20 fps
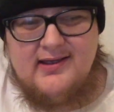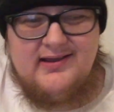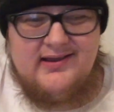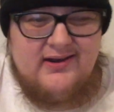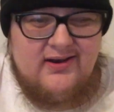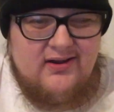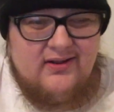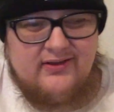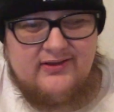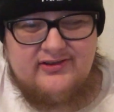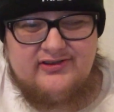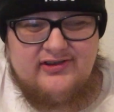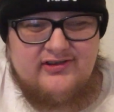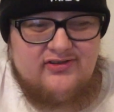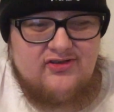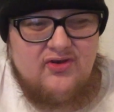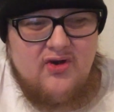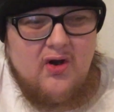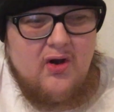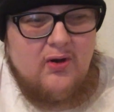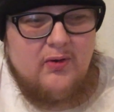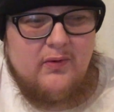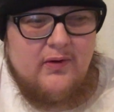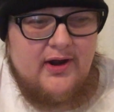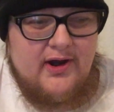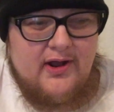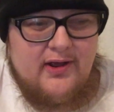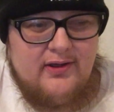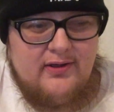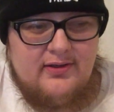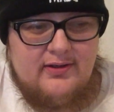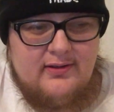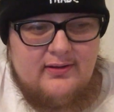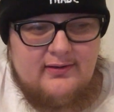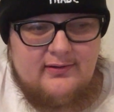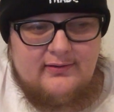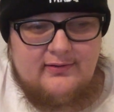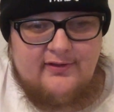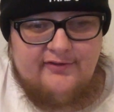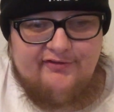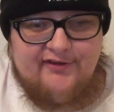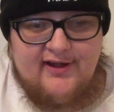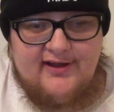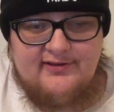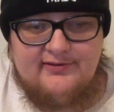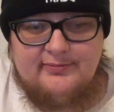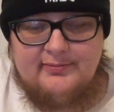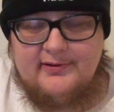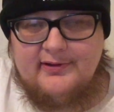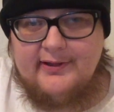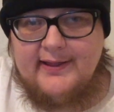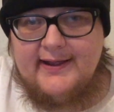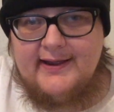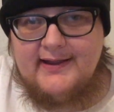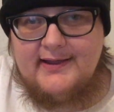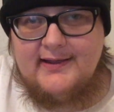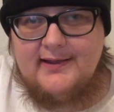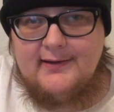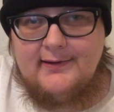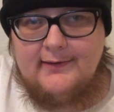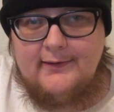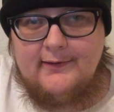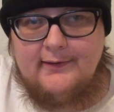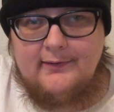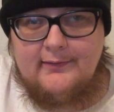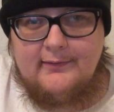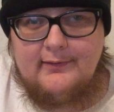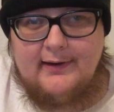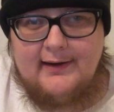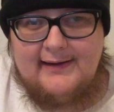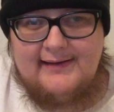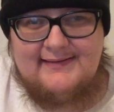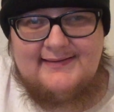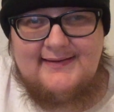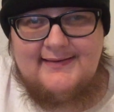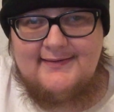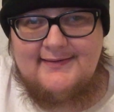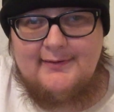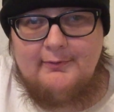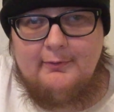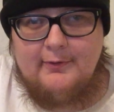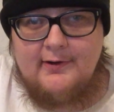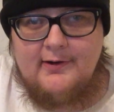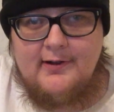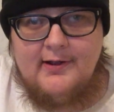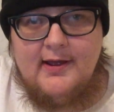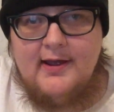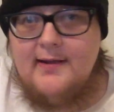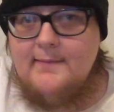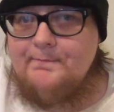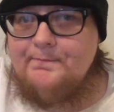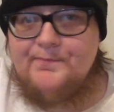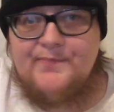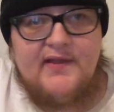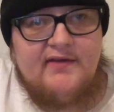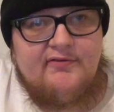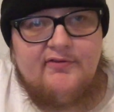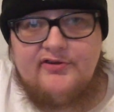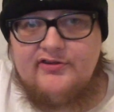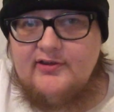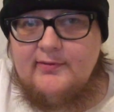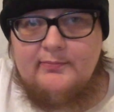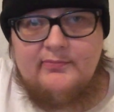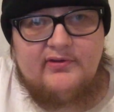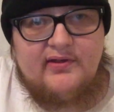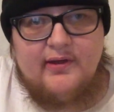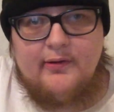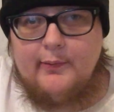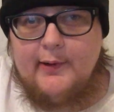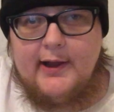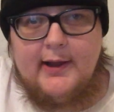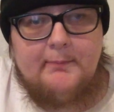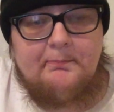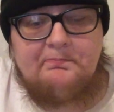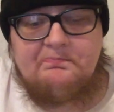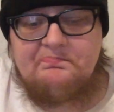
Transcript: you know, let's just knock one out that the fans would like, you know, an easy one. Never seems that way